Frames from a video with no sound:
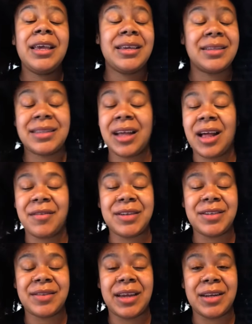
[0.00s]
can tell I
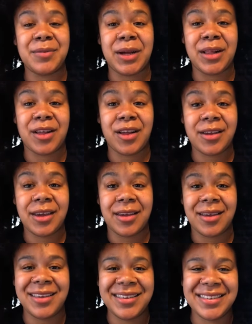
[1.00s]
haven't done that in a while, can't
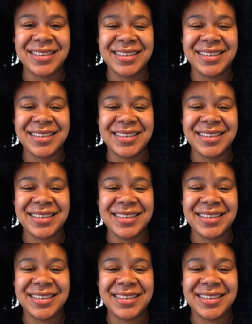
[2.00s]
you?